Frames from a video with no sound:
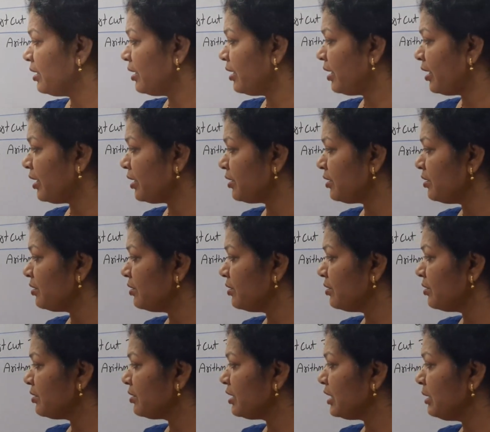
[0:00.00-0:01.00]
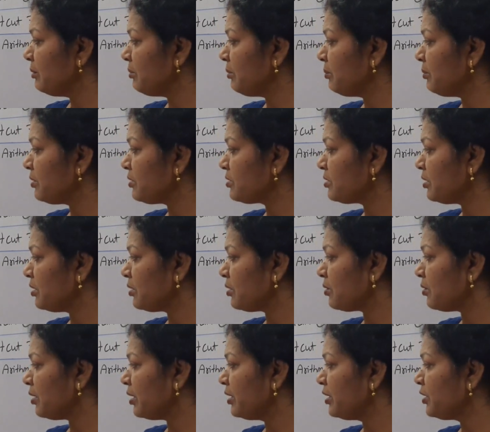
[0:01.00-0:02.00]
and 3 members are
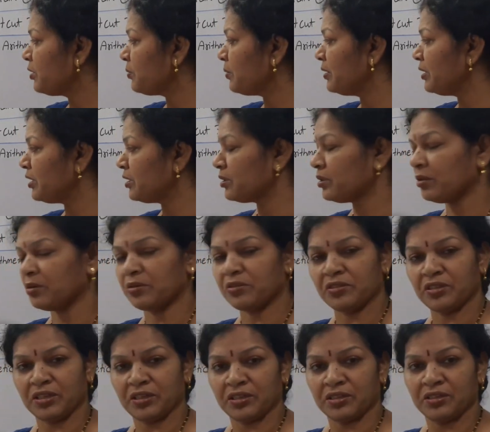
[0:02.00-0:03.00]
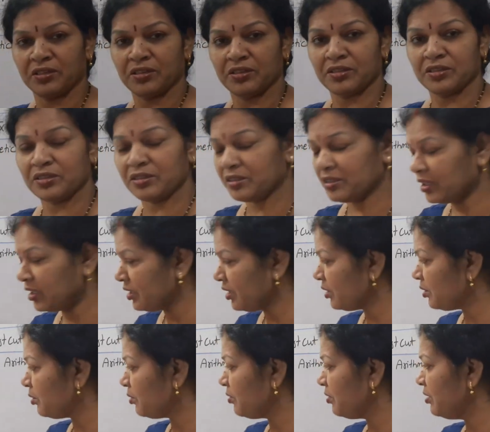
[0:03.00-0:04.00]
drawing 20,000.
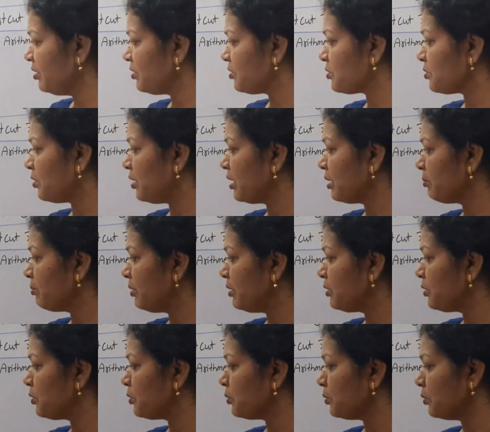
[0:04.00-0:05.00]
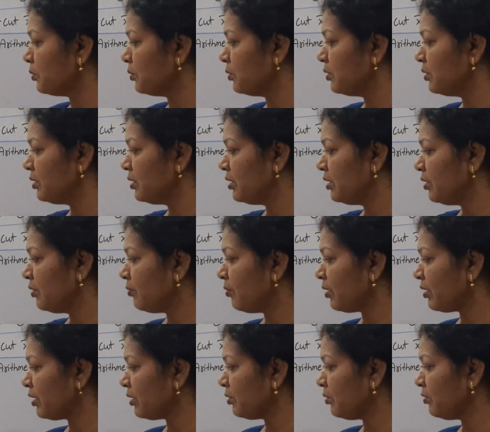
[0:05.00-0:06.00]
30,000 is drawing by 2.
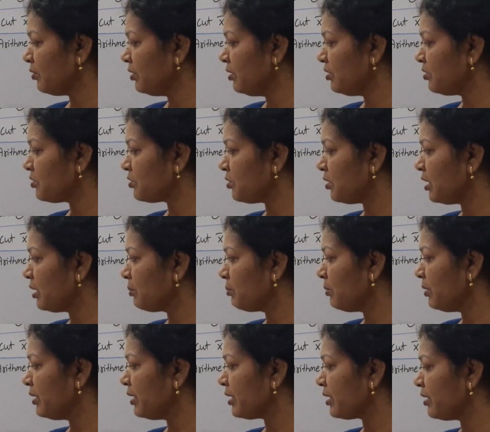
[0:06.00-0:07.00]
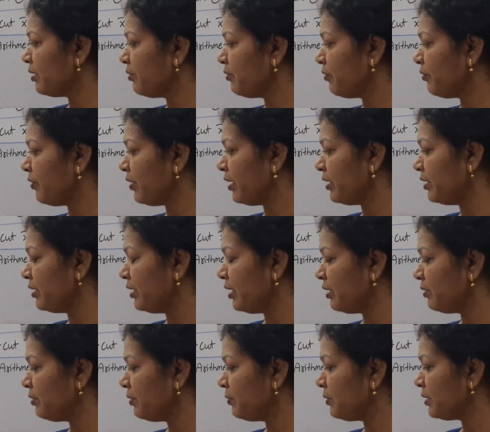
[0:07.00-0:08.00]
40,000 is drawing by again 5
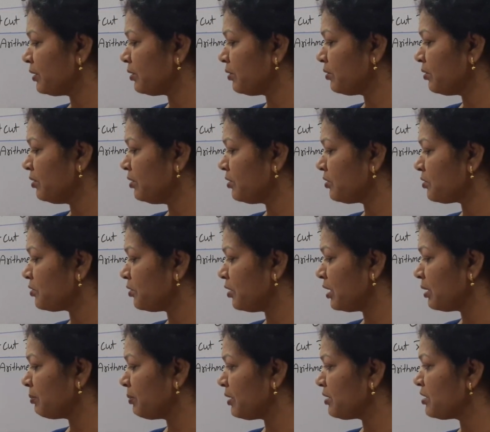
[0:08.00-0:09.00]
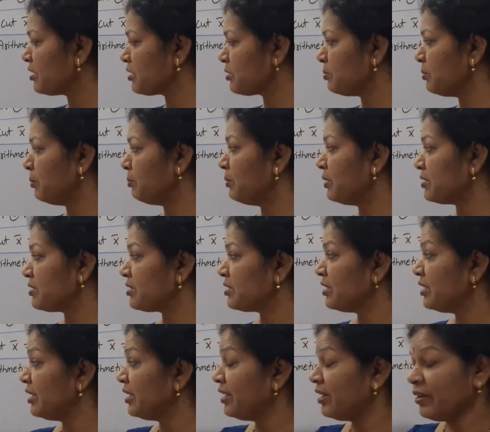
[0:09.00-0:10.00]
and 50,000 is drawing by 6 members.
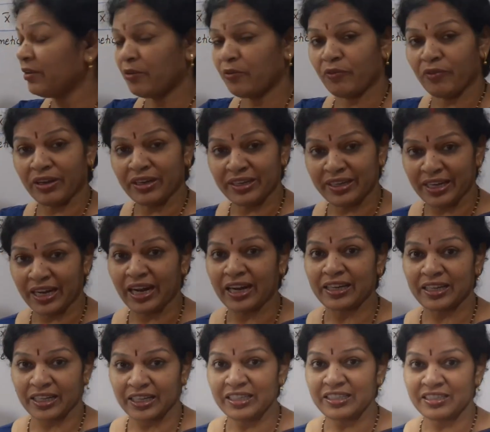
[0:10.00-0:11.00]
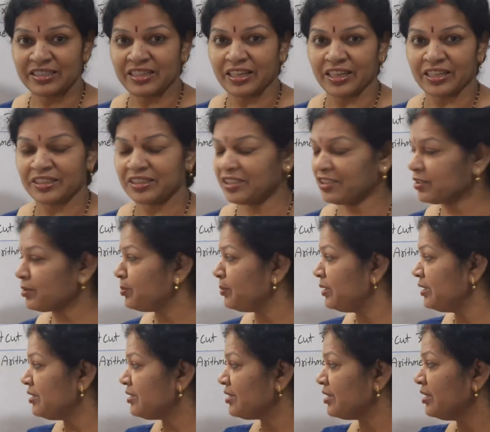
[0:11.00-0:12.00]
When data is like this,
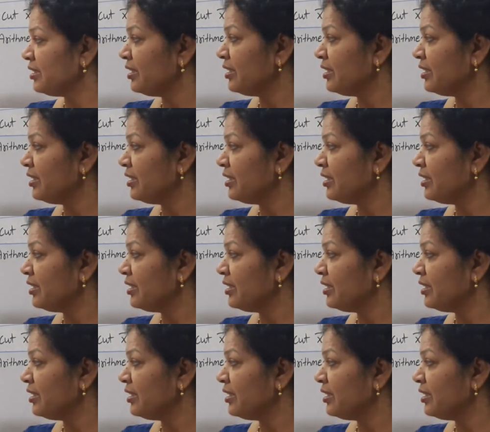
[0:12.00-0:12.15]
means